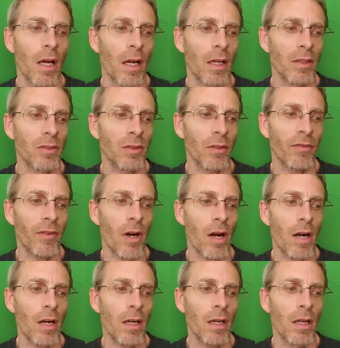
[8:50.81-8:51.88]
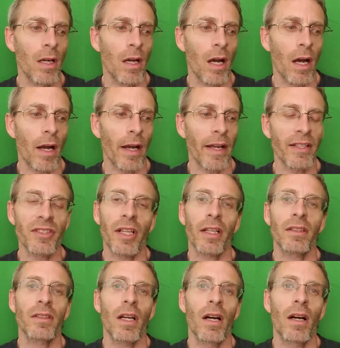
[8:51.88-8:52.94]
So far, I checked
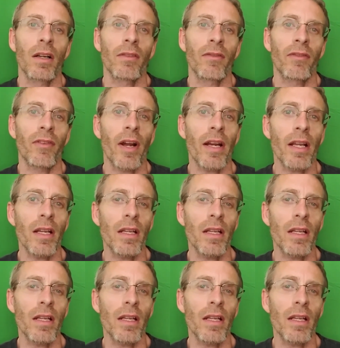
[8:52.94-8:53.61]
on Friday,